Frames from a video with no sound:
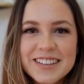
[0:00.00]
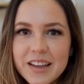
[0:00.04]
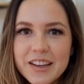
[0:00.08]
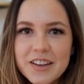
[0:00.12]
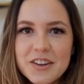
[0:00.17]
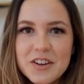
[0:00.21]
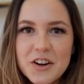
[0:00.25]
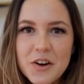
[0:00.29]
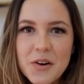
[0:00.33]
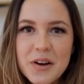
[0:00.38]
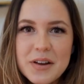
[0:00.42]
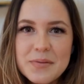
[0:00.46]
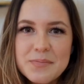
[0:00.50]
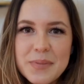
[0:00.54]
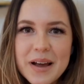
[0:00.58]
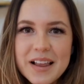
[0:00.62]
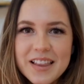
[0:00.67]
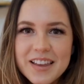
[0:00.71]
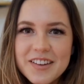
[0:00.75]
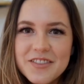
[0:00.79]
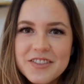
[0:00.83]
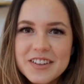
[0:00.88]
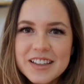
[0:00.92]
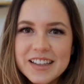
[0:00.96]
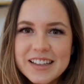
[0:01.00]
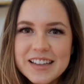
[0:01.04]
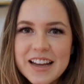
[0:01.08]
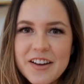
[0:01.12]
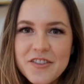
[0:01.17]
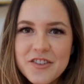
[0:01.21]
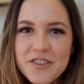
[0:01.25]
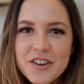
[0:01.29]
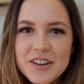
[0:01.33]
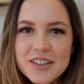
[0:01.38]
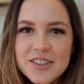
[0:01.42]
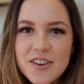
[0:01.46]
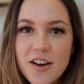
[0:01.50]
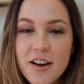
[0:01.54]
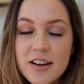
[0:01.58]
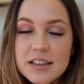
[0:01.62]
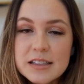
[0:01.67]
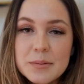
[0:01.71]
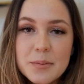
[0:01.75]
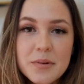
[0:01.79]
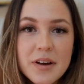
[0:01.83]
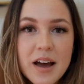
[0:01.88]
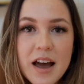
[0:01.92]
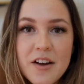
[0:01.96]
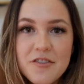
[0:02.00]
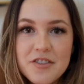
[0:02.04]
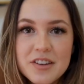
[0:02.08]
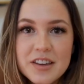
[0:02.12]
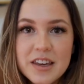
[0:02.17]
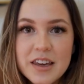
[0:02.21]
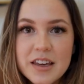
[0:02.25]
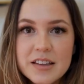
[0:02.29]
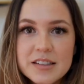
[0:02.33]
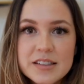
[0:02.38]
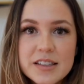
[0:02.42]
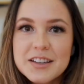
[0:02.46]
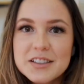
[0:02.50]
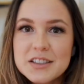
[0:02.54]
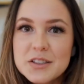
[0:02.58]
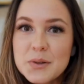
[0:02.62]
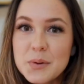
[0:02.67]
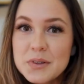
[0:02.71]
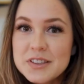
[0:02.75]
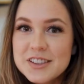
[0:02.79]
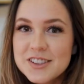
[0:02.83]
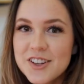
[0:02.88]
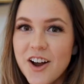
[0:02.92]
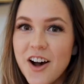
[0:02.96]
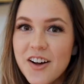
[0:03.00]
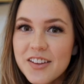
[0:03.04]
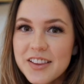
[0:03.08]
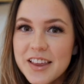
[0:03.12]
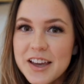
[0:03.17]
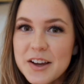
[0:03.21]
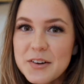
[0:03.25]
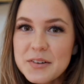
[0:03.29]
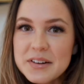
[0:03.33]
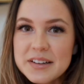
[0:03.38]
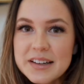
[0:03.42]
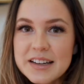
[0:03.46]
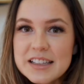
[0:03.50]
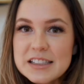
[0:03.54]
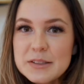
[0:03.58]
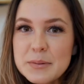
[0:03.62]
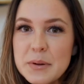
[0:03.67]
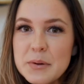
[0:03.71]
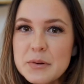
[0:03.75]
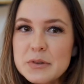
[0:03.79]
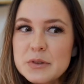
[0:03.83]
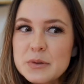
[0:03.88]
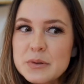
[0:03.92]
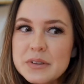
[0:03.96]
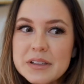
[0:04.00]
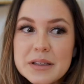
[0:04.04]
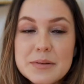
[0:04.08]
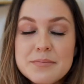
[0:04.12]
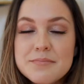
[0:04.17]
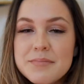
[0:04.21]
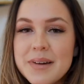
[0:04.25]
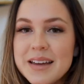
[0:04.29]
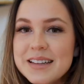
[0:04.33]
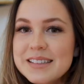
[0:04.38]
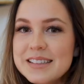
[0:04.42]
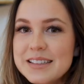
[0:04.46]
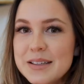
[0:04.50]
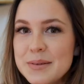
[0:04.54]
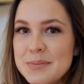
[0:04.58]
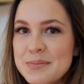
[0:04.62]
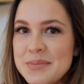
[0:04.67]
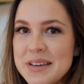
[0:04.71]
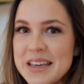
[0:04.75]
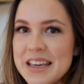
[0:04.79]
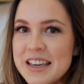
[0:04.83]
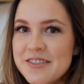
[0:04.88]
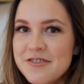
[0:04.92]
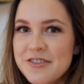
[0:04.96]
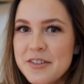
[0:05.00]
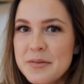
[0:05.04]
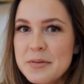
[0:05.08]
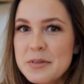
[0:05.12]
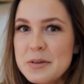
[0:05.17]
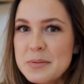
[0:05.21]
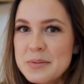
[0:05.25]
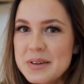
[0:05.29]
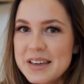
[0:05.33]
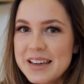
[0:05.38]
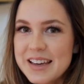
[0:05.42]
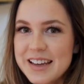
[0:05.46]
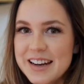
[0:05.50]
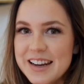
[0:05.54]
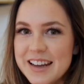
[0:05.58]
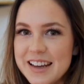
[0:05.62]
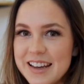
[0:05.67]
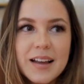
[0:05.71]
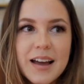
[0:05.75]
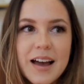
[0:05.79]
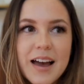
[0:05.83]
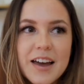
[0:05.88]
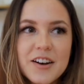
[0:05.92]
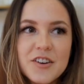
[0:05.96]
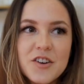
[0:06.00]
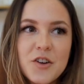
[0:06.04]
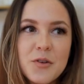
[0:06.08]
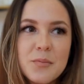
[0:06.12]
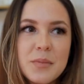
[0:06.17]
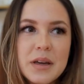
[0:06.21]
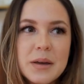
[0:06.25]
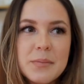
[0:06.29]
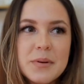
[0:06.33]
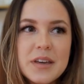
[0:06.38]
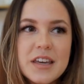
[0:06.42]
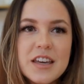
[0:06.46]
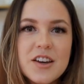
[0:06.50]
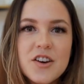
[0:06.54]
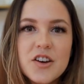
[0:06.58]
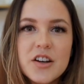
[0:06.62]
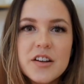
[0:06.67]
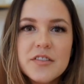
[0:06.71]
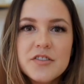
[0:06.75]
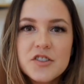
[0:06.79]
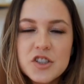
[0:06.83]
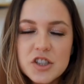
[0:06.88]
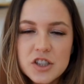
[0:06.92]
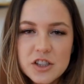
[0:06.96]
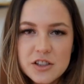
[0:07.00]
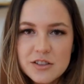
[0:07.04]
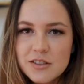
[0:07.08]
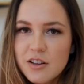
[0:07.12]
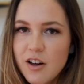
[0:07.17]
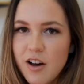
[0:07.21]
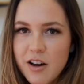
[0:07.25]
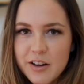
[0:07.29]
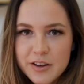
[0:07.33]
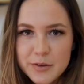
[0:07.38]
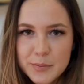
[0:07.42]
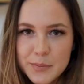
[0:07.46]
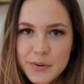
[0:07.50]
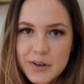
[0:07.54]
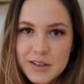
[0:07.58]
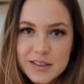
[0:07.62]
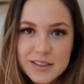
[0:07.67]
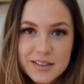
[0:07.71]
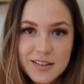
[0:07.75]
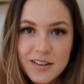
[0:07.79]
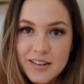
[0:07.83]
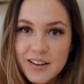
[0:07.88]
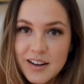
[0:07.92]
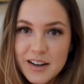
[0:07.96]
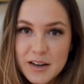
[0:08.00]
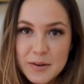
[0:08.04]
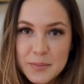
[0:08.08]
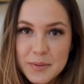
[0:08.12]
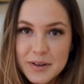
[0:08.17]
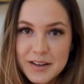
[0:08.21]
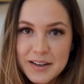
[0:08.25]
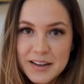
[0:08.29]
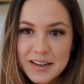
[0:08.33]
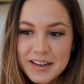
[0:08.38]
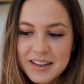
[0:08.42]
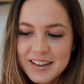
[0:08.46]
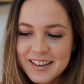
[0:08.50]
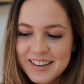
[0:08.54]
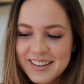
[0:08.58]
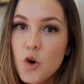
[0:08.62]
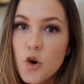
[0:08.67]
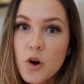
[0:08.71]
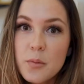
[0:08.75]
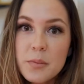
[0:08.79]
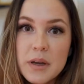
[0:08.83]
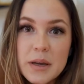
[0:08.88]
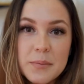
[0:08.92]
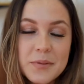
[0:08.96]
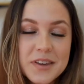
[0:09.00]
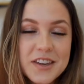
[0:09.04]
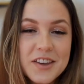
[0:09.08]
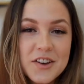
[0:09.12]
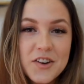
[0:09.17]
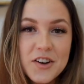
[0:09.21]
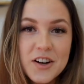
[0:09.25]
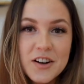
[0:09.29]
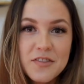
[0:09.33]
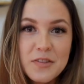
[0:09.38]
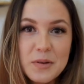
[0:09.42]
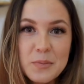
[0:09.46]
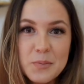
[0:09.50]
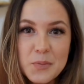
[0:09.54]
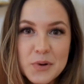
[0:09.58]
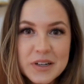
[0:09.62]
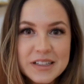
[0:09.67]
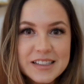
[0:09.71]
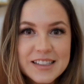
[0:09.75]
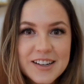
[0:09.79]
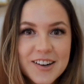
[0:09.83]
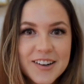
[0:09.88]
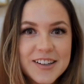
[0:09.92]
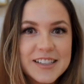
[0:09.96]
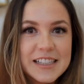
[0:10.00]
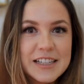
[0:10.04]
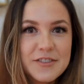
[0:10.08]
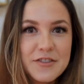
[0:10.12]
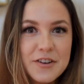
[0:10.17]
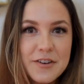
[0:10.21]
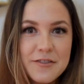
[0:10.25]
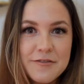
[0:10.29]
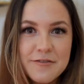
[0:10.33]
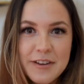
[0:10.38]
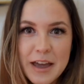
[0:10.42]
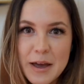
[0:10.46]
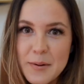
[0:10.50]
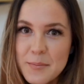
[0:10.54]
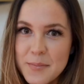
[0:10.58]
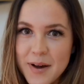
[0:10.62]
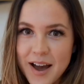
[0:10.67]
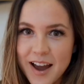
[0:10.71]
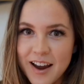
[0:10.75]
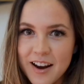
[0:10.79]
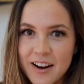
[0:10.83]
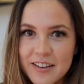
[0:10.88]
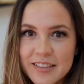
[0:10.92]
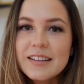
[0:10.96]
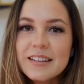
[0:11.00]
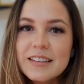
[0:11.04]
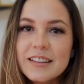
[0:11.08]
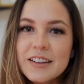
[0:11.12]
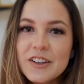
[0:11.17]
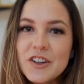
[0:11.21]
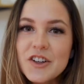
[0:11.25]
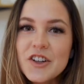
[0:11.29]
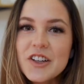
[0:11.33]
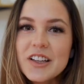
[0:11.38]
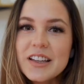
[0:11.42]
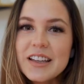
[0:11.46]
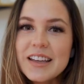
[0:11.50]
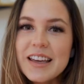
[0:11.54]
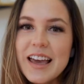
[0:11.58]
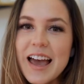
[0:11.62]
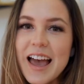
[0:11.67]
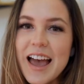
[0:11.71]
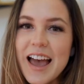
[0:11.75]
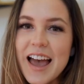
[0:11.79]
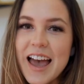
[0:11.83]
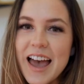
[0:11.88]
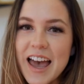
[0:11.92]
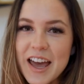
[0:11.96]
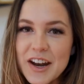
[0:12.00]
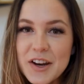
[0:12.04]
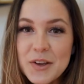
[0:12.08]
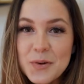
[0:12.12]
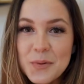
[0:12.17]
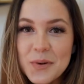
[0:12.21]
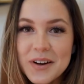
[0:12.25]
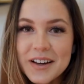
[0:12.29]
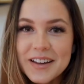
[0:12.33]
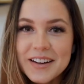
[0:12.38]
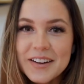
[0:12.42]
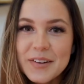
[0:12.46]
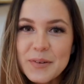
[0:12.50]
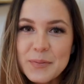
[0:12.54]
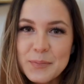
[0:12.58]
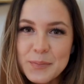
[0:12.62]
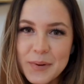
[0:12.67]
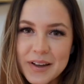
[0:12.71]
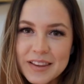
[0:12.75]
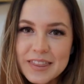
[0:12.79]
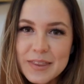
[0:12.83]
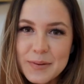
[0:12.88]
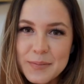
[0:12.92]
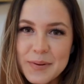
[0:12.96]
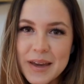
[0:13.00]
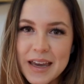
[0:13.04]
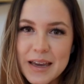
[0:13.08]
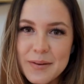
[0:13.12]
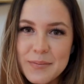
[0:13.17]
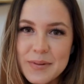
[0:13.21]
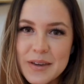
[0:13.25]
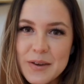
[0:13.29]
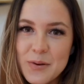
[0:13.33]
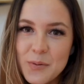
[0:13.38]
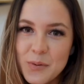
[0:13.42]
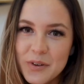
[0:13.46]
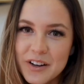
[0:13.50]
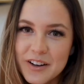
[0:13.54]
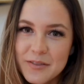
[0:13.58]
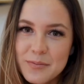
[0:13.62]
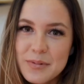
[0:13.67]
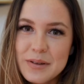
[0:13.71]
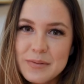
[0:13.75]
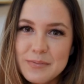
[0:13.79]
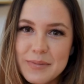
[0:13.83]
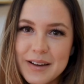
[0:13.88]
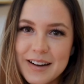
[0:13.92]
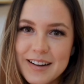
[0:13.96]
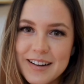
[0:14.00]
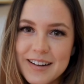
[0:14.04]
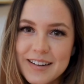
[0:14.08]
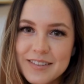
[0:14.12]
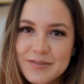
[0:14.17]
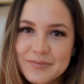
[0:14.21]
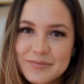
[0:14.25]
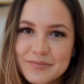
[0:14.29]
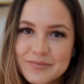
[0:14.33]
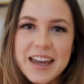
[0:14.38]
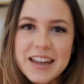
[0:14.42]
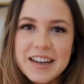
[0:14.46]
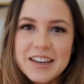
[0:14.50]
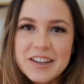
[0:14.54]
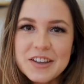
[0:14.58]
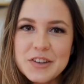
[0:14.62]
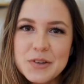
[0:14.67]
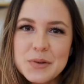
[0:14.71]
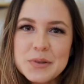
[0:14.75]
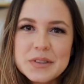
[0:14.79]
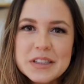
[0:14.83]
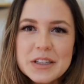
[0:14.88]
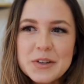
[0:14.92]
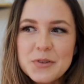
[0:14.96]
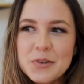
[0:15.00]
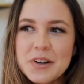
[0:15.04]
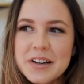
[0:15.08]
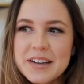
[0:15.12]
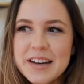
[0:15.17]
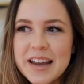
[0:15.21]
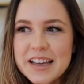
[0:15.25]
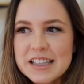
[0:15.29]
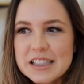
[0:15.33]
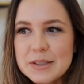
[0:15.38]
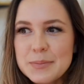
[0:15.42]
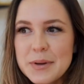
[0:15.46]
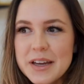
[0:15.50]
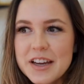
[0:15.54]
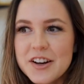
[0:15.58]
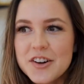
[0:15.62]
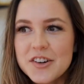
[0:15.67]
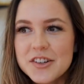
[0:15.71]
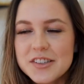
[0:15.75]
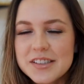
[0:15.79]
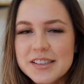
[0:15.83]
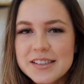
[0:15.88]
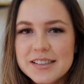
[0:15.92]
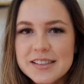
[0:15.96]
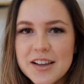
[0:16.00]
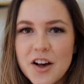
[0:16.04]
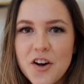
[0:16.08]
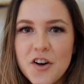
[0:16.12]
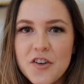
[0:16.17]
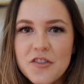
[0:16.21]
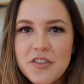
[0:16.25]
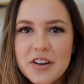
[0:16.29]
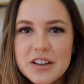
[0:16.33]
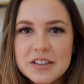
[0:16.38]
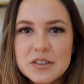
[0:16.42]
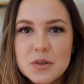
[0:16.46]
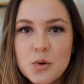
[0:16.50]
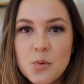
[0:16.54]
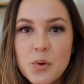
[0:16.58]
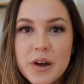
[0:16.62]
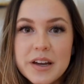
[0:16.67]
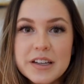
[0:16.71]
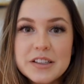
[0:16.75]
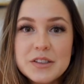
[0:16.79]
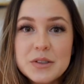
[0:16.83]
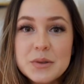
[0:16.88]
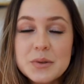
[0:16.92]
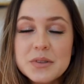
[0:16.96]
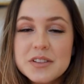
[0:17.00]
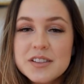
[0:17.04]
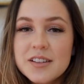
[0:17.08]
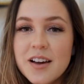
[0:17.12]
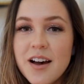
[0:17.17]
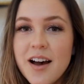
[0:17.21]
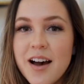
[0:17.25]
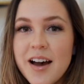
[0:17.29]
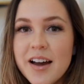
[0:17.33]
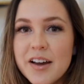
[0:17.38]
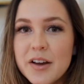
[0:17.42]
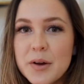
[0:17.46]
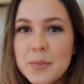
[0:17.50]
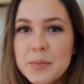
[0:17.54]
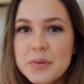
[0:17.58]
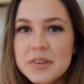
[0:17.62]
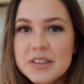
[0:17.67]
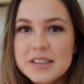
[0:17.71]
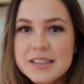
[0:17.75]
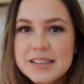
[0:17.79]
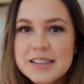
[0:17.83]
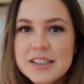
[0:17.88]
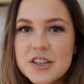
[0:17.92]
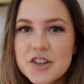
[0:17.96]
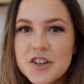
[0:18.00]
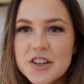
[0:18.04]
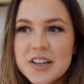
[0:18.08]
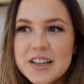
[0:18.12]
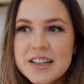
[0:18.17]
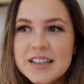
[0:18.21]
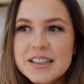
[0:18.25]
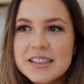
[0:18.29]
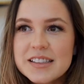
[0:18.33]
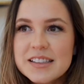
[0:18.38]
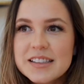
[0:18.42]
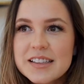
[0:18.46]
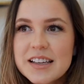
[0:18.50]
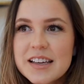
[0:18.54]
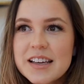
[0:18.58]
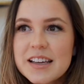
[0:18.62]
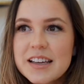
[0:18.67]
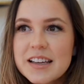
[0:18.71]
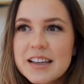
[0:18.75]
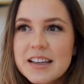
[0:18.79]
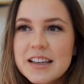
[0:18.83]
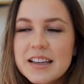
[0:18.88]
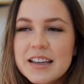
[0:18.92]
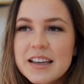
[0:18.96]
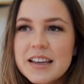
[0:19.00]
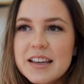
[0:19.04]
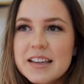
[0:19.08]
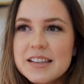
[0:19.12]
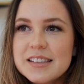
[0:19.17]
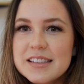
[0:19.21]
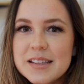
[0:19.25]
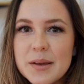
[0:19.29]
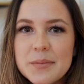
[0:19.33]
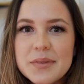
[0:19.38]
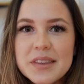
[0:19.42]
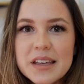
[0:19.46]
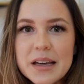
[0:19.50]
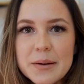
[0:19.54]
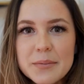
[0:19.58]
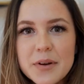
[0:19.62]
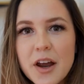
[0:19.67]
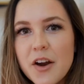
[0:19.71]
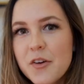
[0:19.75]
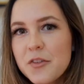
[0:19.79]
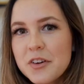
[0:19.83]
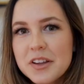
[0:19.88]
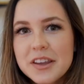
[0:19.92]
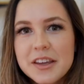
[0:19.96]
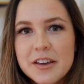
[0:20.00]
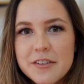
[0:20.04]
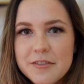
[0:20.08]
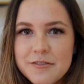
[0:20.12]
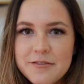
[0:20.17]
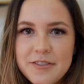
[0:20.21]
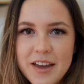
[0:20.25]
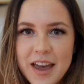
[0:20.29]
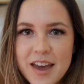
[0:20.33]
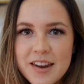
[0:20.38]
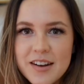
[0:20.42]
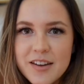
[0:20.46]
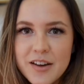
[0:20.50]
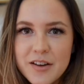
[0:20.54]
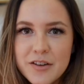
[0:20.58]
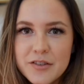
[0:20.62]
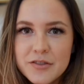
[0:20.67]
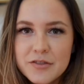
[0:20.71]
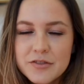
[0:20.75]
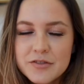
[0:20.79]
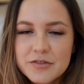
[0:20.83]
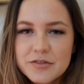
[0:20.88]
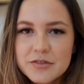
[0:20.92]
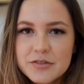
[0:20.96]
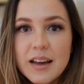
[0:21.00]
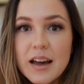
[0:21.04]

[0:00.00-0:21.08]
You know, and Bella really never talks about having kids. So it's not like Renesmee was really meant to be from the beginning. I don't know, maybe he could have just not imprinted on anybody. Or maybe he could have imprinted on a different vampire. Literally anyone but the baby would have been better. And using Renesmee herself as a way to tie up the series is something I'm not really a fan of.